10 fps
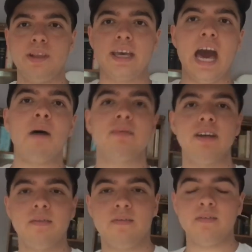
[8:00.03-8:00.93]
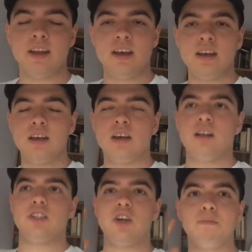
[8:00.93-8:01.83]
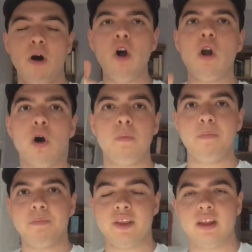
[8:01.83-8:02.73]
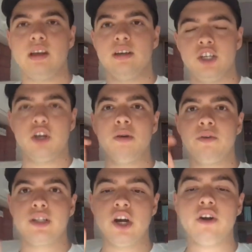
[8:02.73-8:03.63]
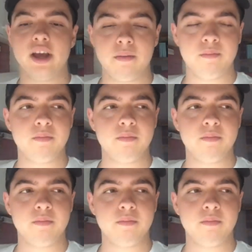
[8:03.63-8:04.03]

captain, tomorrow she'll be returning.